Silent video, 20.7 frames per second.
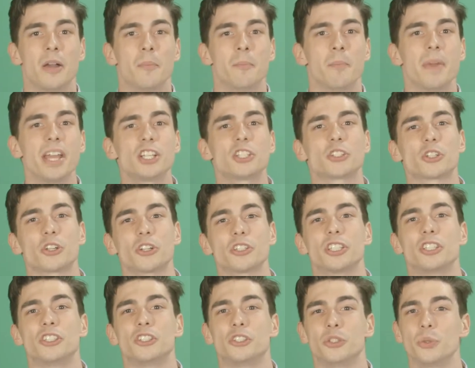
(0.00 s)
make sure
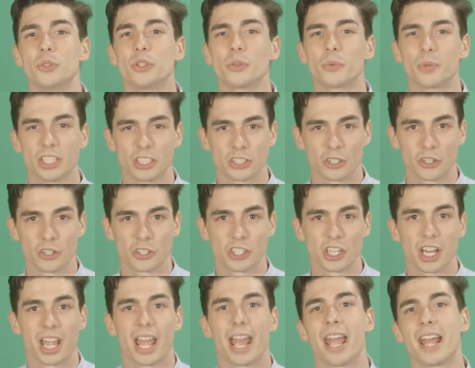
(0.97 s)
to do the research
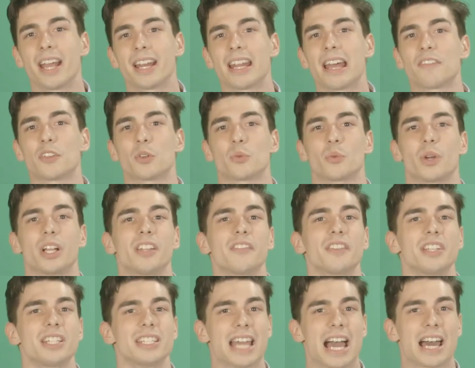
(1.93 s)
and have the
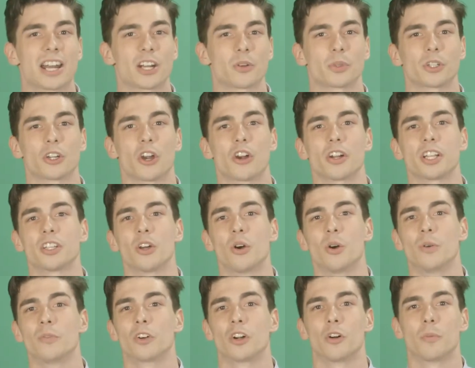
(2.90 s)
relevant data regarding the
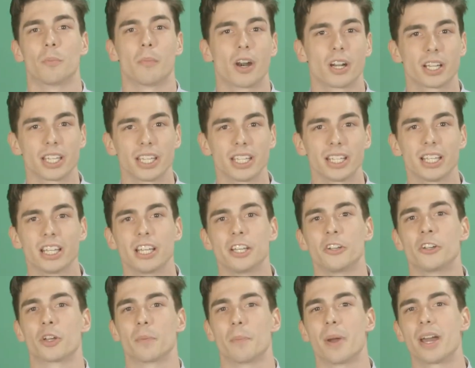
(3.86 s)
overall market,
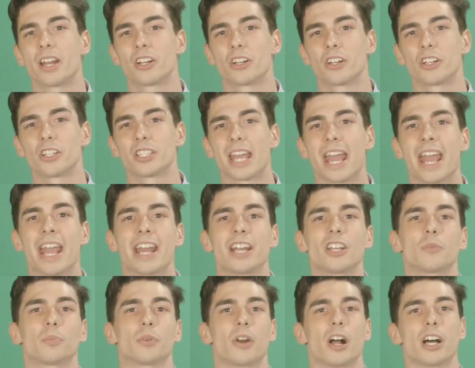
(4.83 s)
your competitors, and
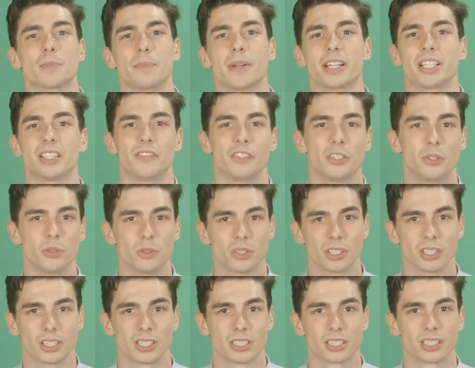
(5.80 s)
your prospective
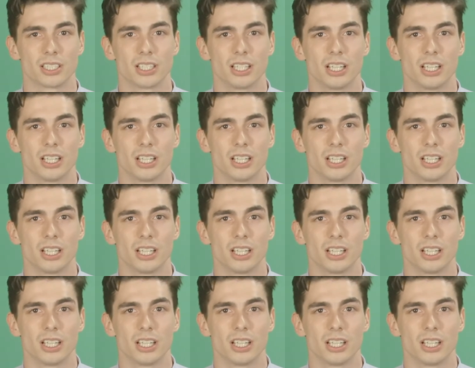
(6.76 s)
users.